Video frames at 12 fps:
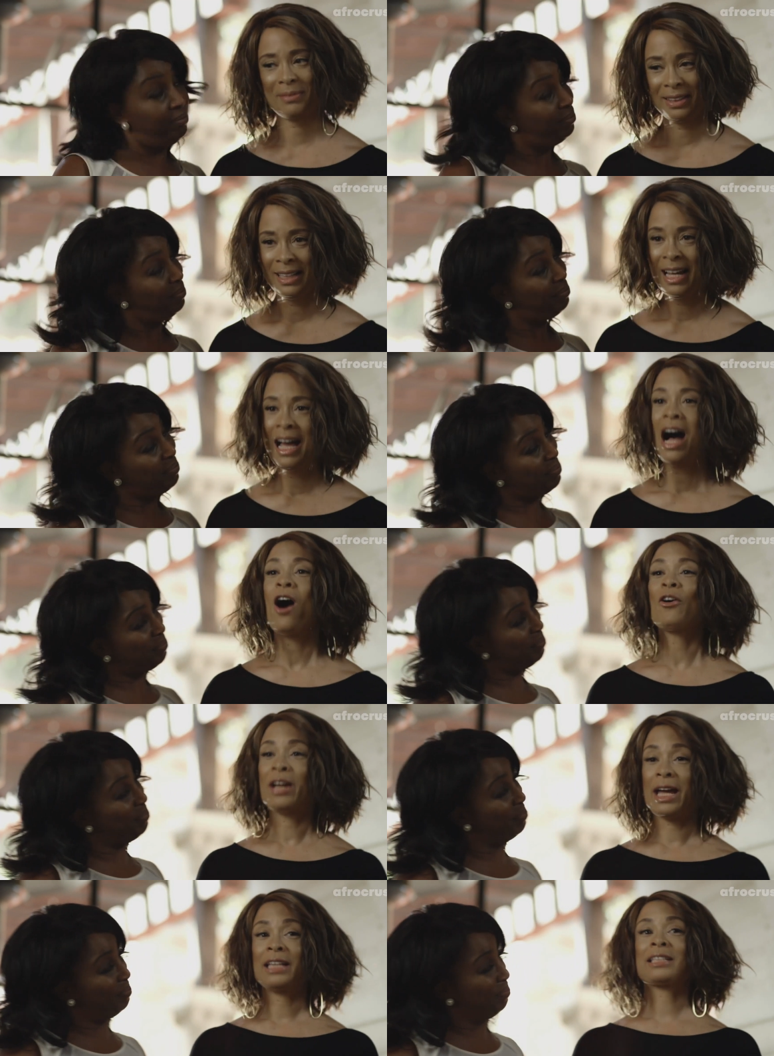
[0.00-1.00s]
Speaker 1: Linda.
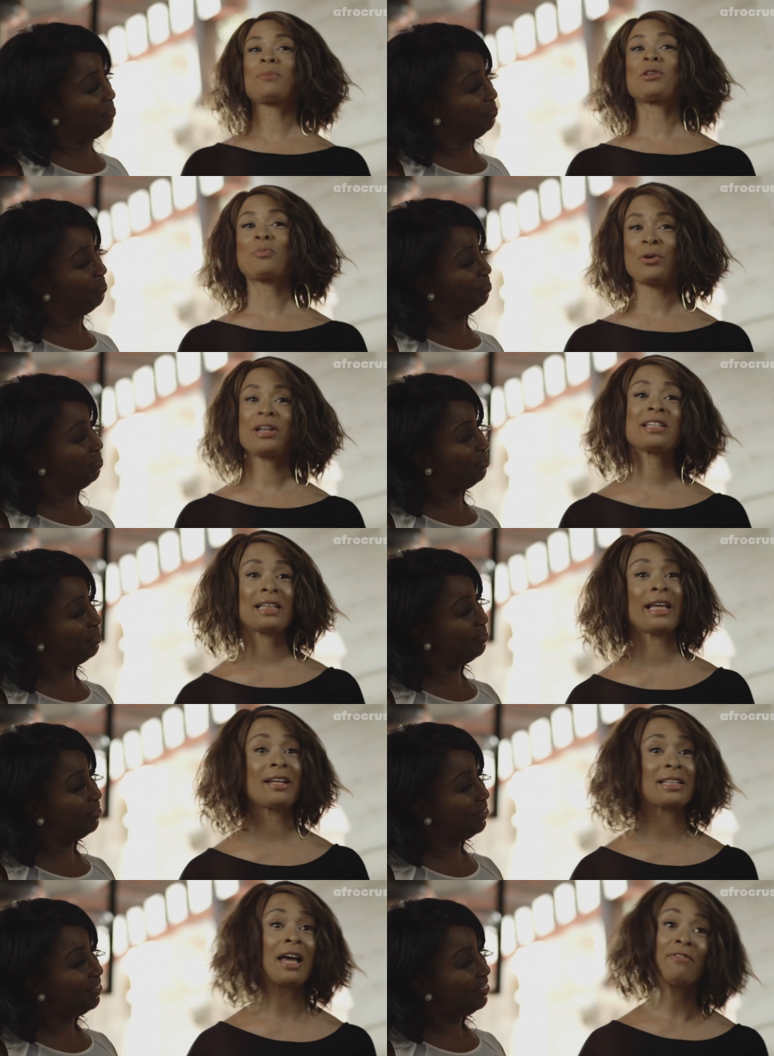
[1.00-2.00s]
Okay, some of the prettiest
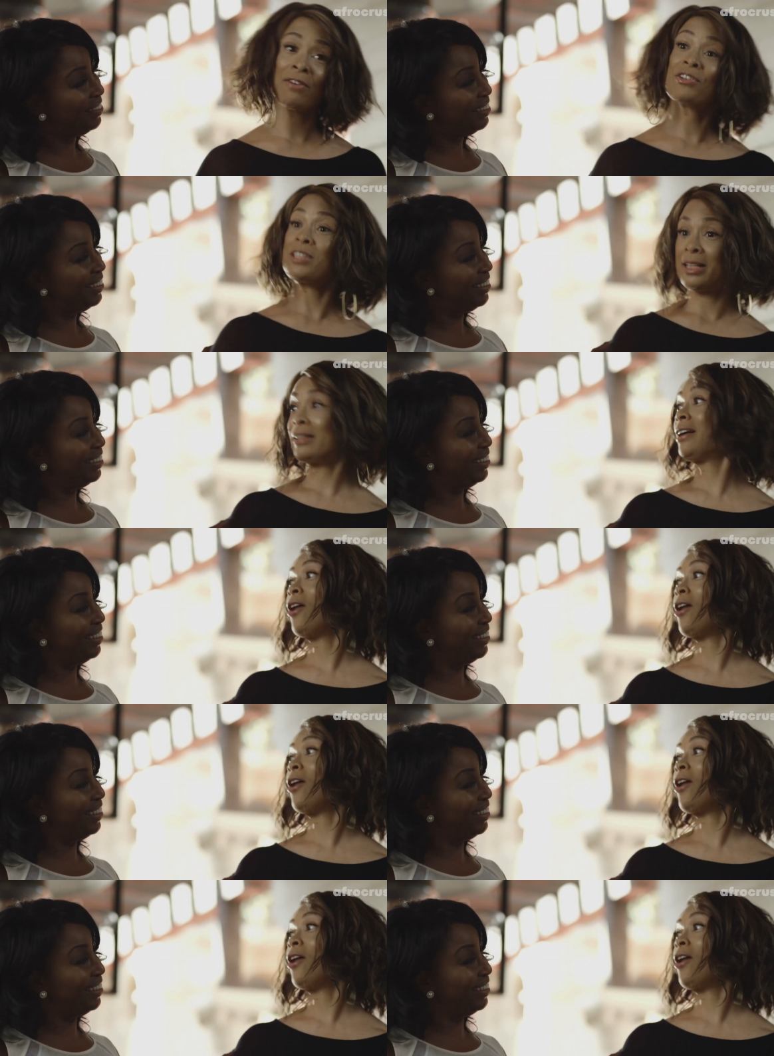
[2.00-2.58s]
ladies I've ever seen.